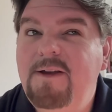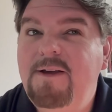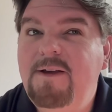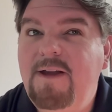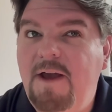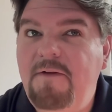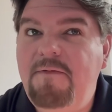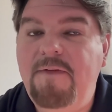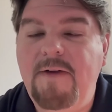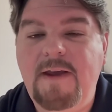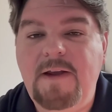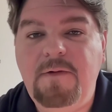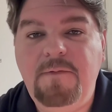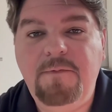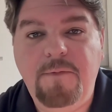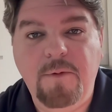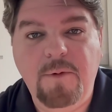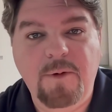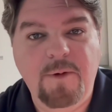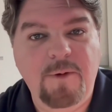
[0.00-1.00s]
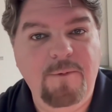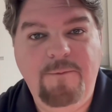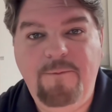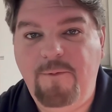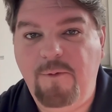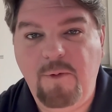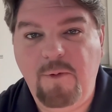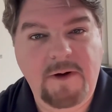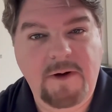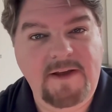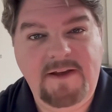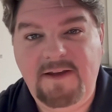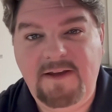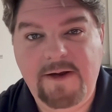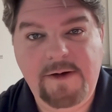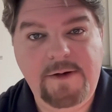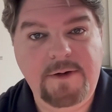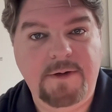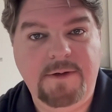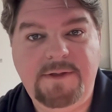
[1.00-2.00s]
a fan for 40
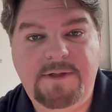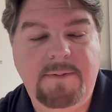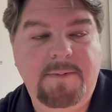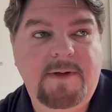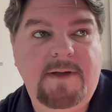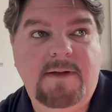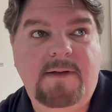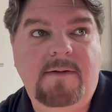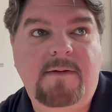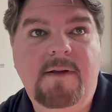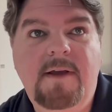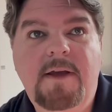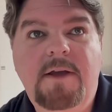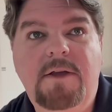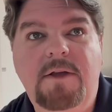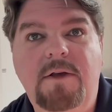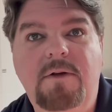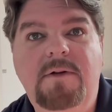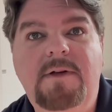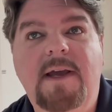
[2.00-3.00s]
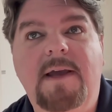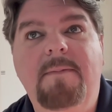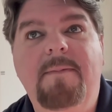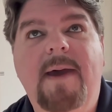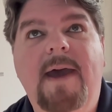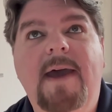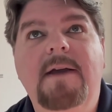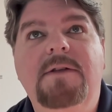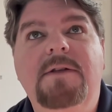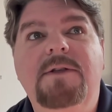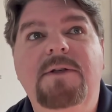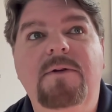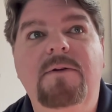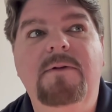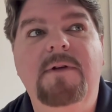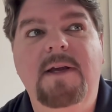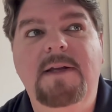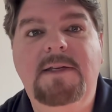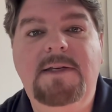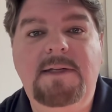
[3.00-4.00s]
years. I mean, you date back to
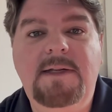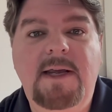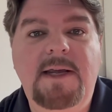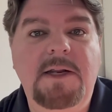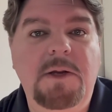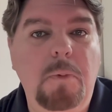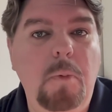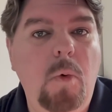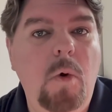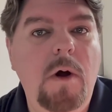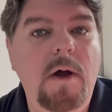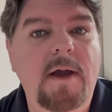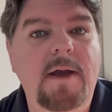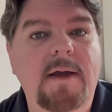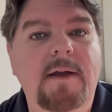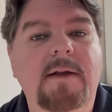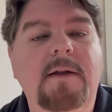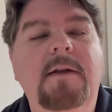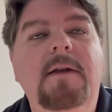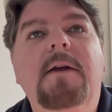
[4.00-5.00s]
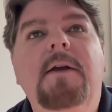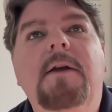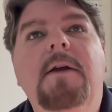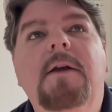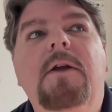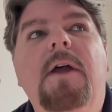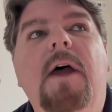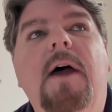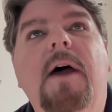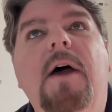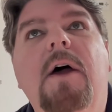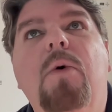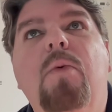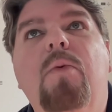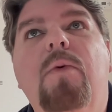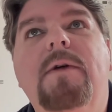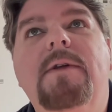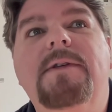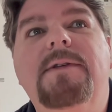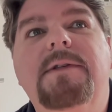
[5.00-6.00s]
1981,
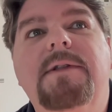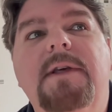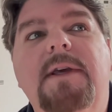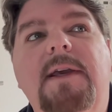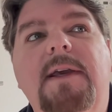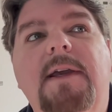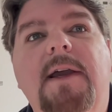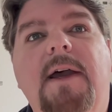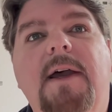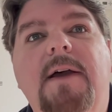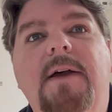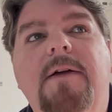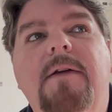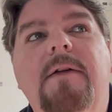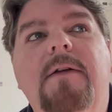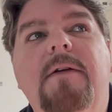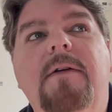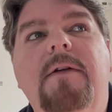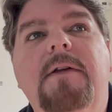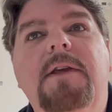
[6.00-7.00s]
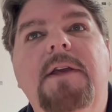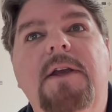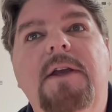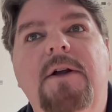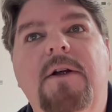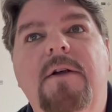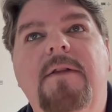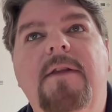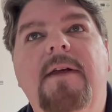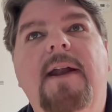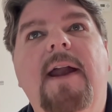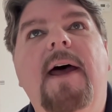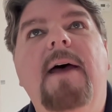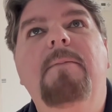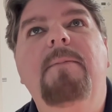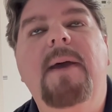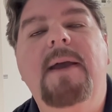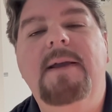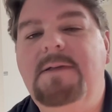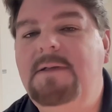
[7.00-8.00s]
was the year that I
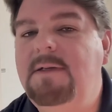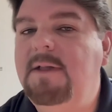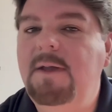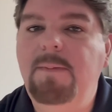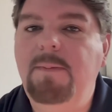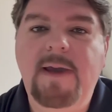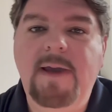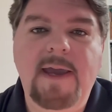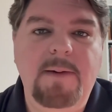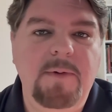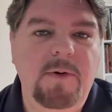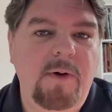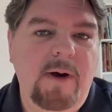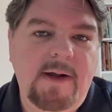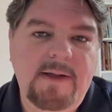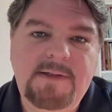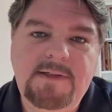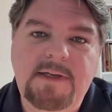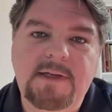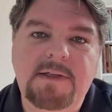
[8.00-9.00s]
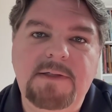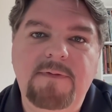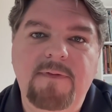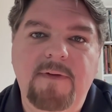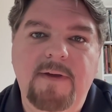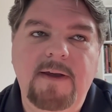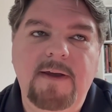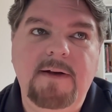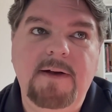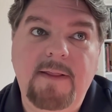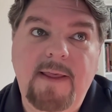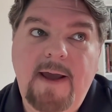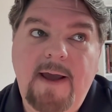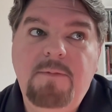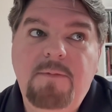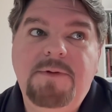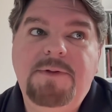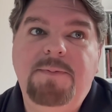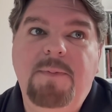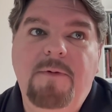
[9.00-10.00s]
basically became a Redskins fan, and that
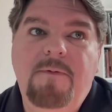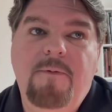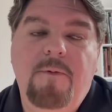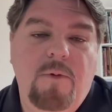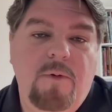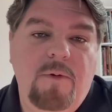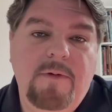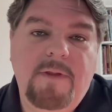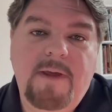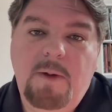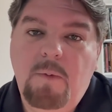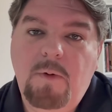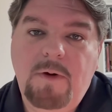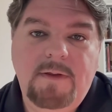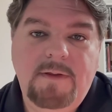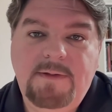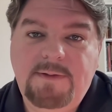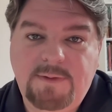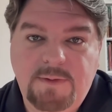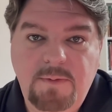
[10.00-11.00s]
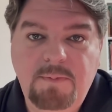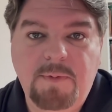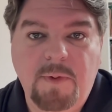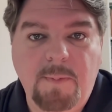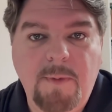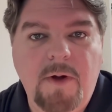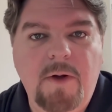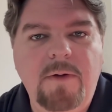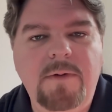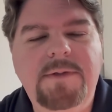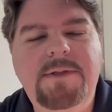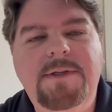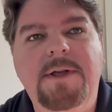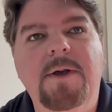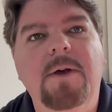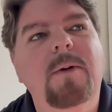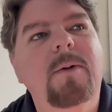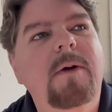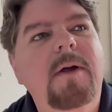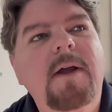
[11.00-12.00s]
was before they won the Super Bowl. So